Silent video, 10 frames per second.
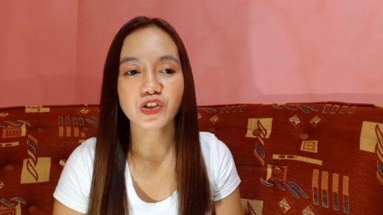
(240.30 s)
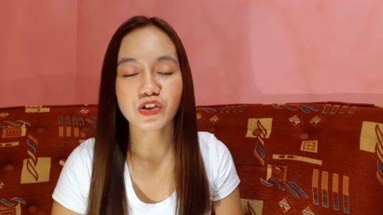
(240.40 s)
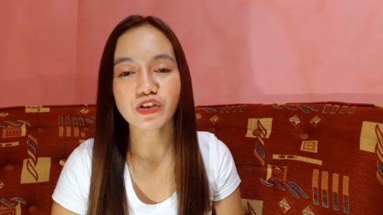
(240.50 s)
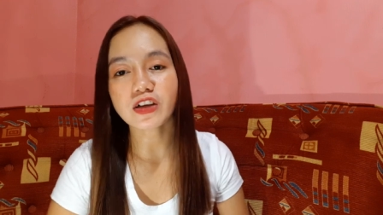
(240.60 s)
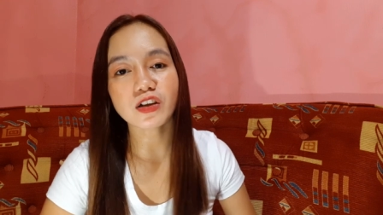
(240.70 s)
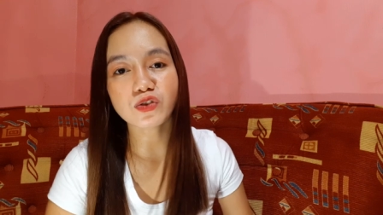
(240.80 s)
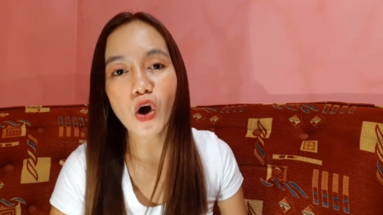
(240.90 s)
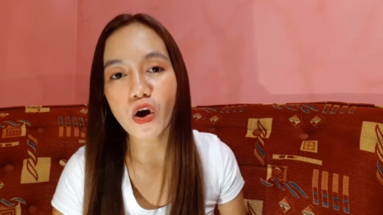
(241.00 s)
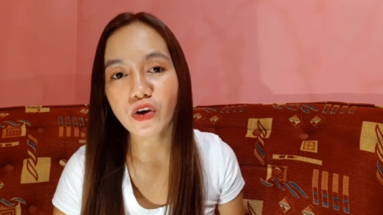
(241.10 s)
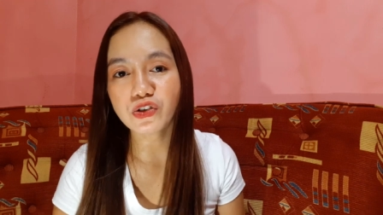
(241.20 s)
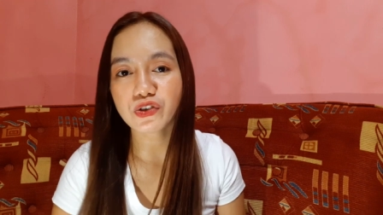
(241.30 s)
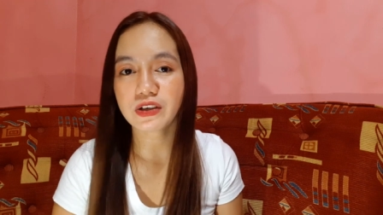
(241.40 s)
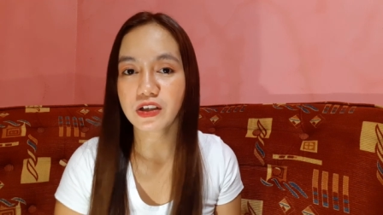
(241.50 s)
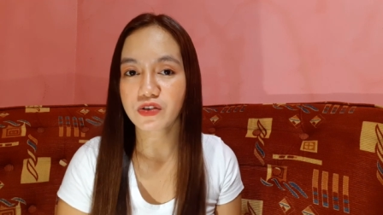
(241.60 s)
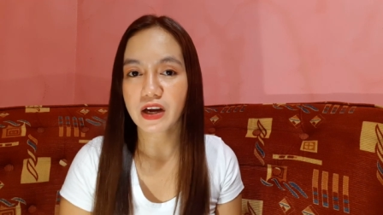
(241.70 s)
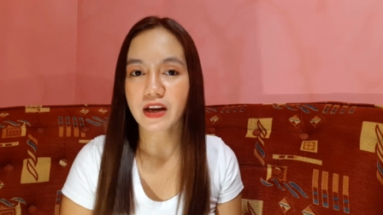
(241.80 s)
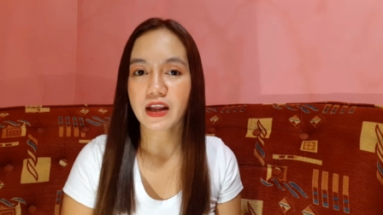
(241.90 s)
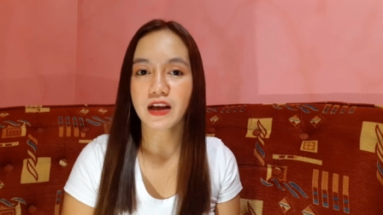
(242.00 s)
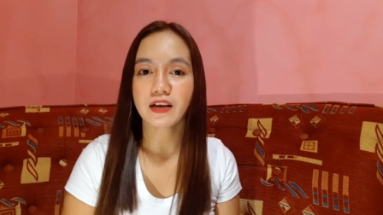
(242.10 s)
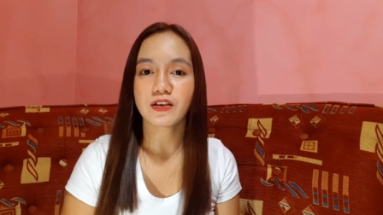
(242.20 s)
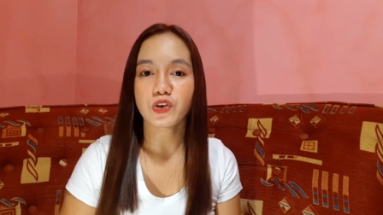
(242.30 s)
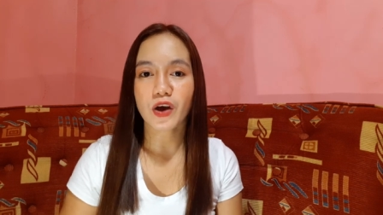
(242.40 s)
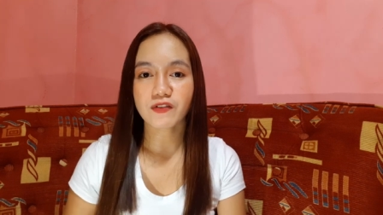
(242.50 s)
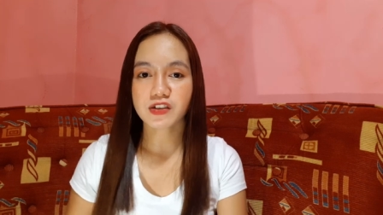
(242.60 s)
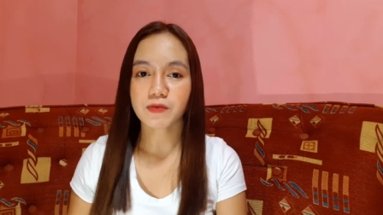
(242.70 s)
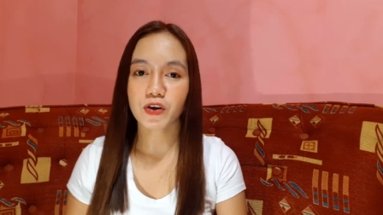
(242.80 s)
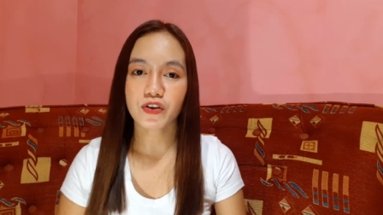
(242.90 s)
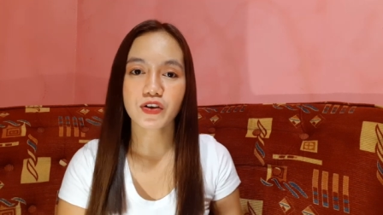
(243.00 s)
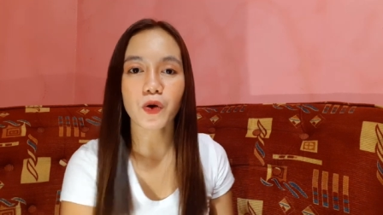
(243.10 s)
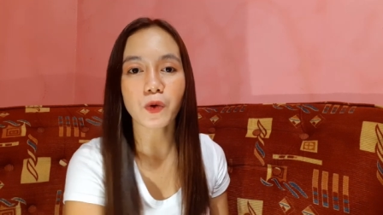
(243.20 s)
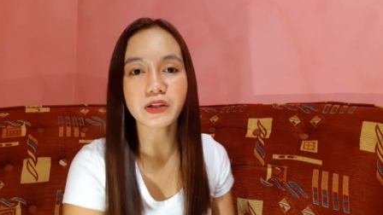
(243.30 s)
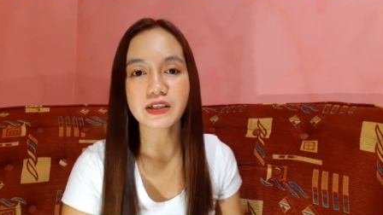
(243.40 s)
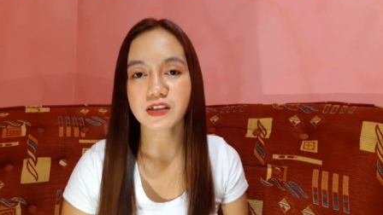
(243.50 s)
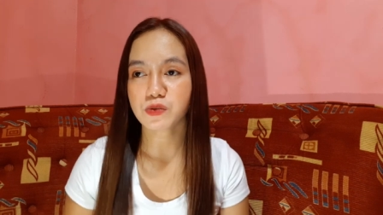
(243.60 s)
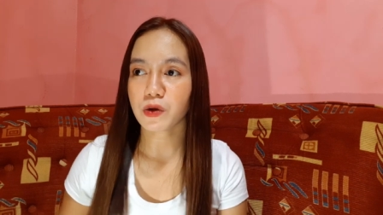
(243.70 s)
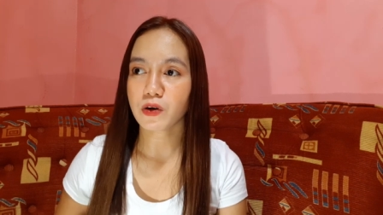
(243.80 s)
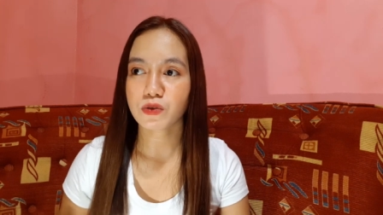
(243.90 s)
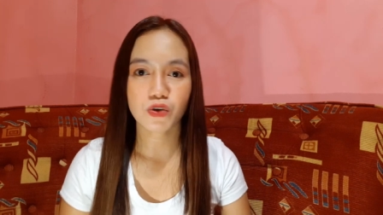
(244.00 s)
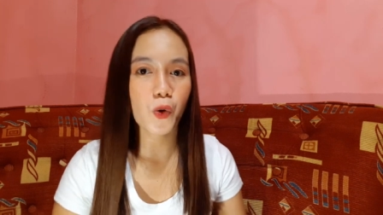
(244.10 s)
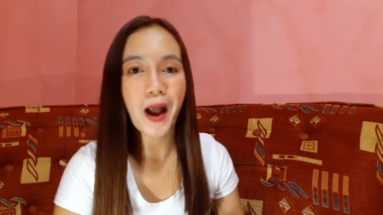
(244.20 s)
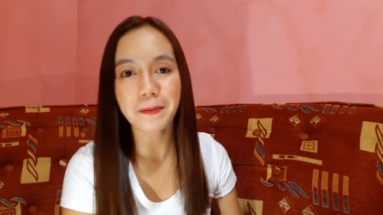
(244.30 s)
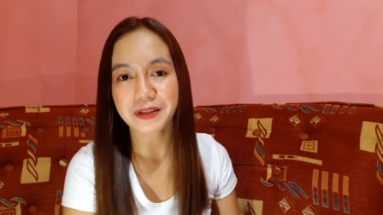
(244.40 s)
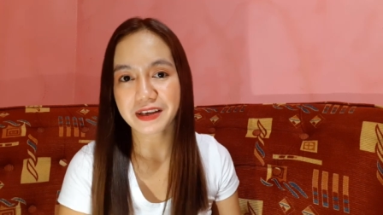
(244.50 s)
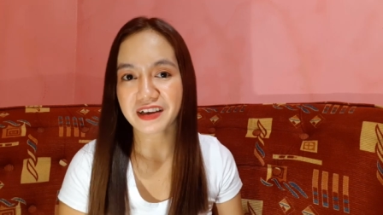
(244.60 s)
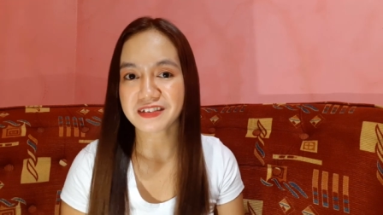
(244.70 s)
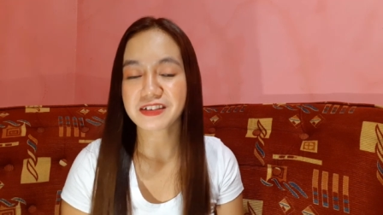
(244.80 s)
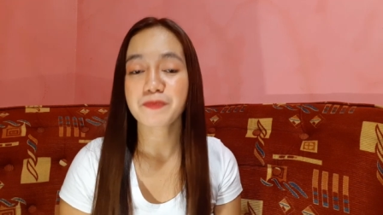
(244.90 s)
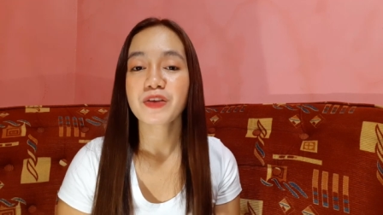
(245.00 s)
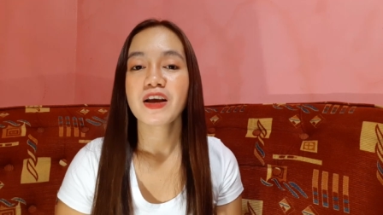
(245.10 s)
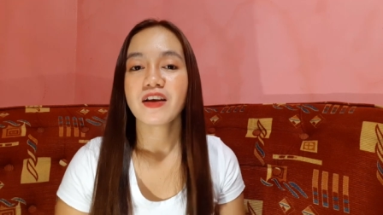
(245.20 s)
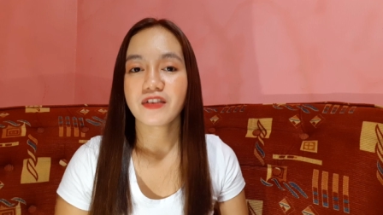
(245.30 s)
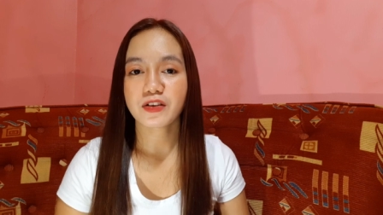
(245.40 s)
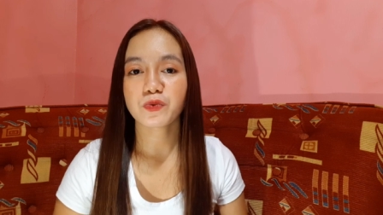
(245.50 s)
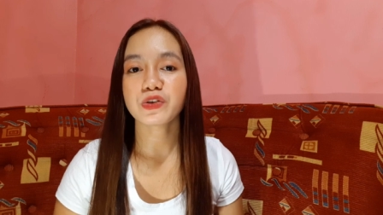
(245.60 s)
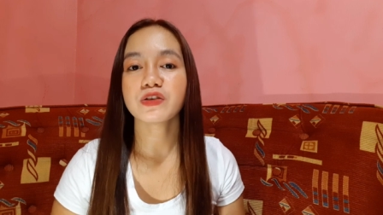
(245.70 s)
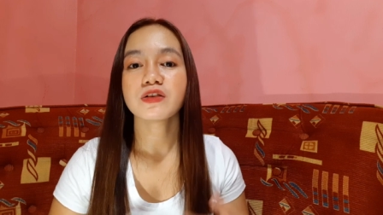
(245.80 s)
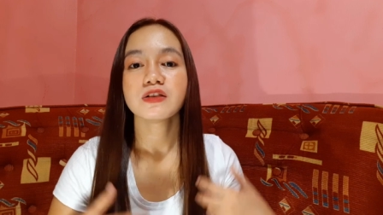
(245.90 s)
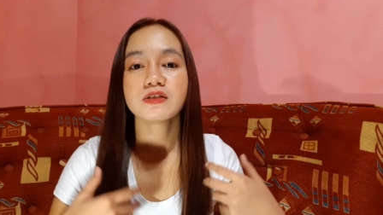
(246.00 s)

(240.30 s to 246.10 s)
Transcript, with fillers: you're not alone during the training you have some other colleagues as well co-applicants that will